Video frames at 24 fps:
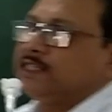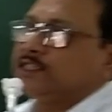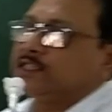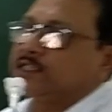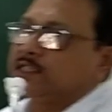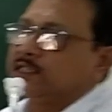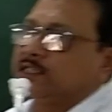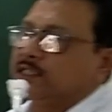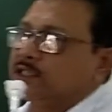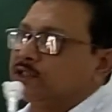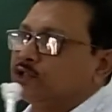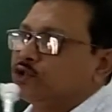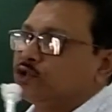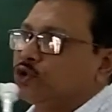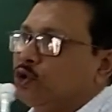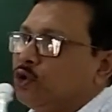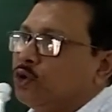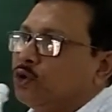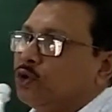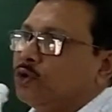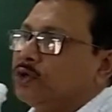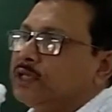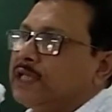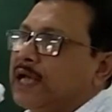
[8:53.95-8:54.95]
is
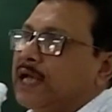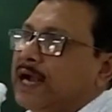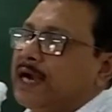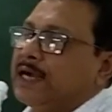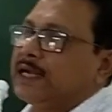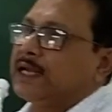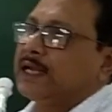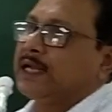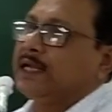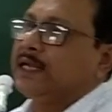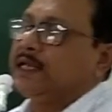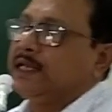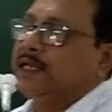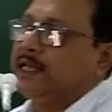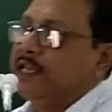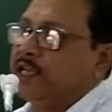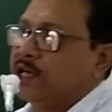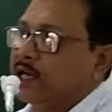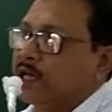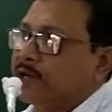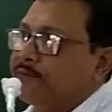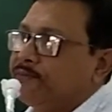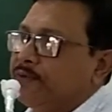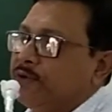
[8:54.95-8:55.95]
so that in
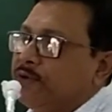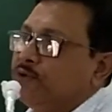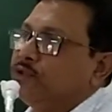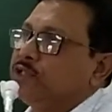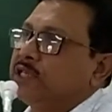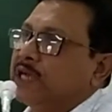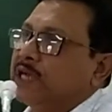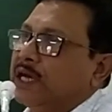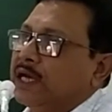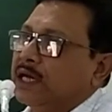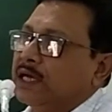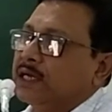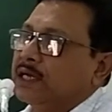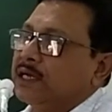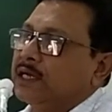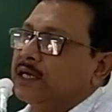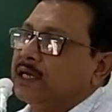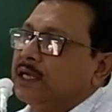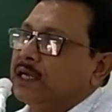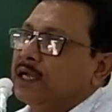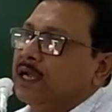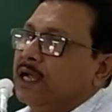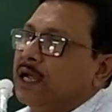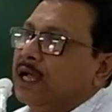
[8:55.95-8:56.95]
near
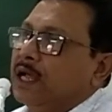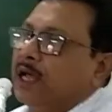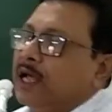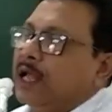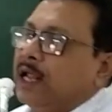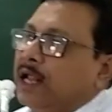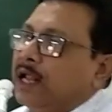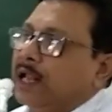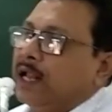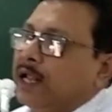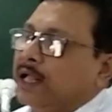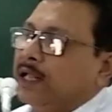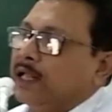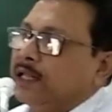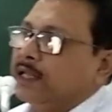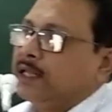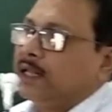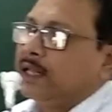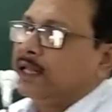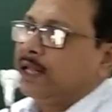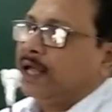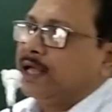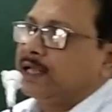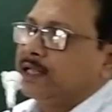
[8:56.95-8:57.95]
future,
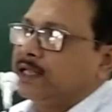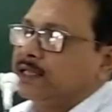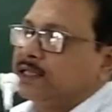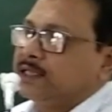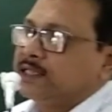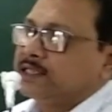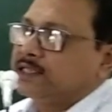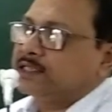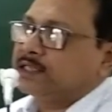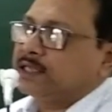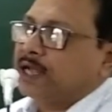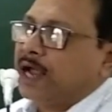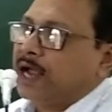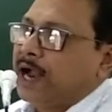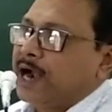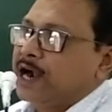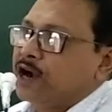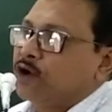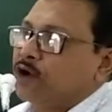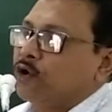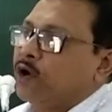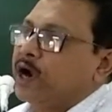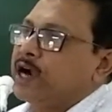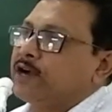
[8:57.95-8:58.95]
like this
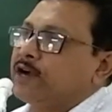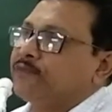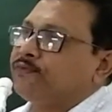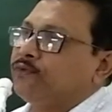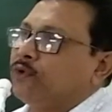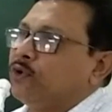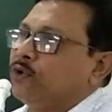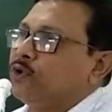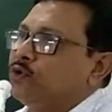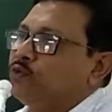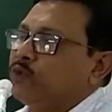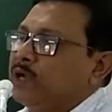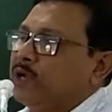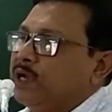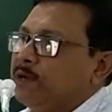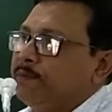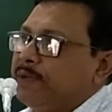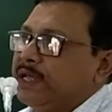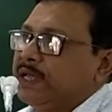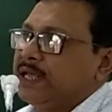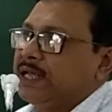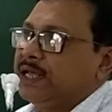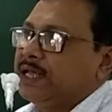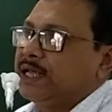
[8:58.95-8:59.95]
Android phone
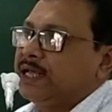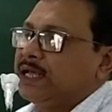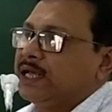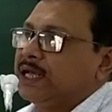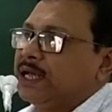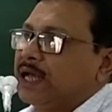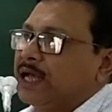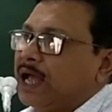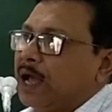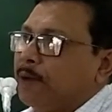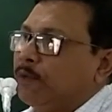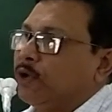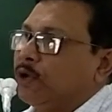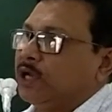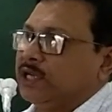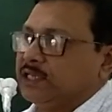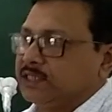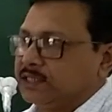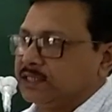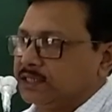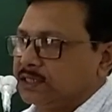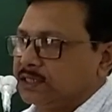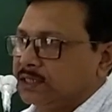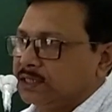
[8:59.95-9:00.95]
will be
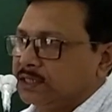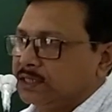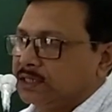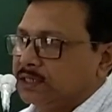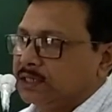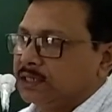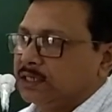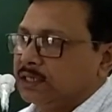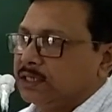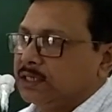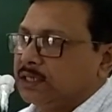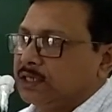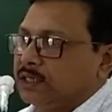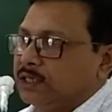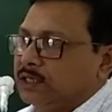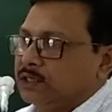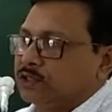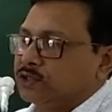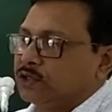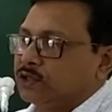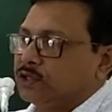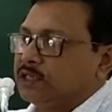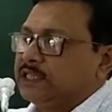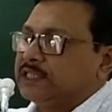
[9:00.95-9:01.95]
abolished.
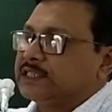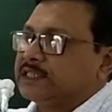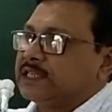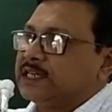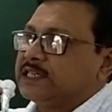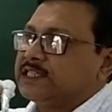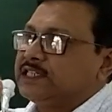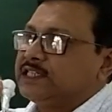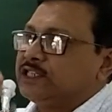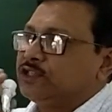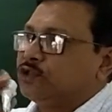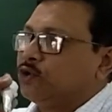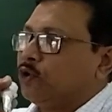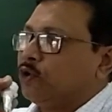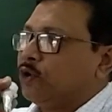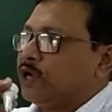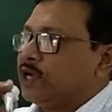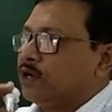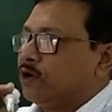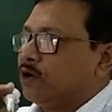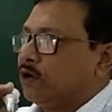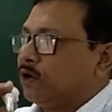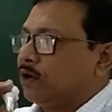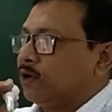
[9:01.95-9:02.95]
So research is
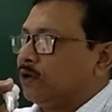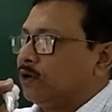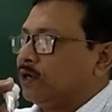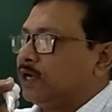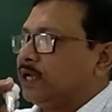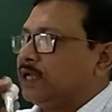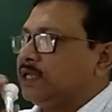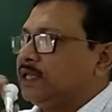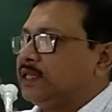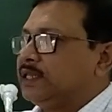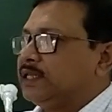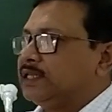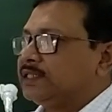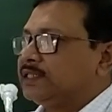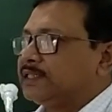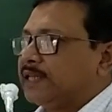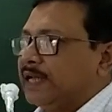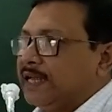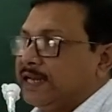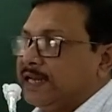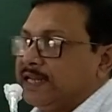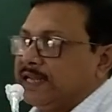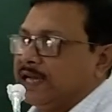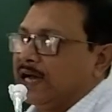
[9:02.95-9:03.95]
going on in this
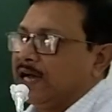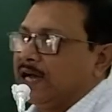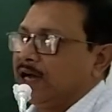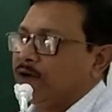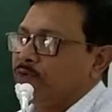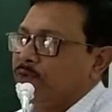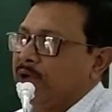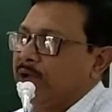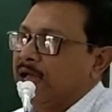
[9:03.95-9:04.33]
area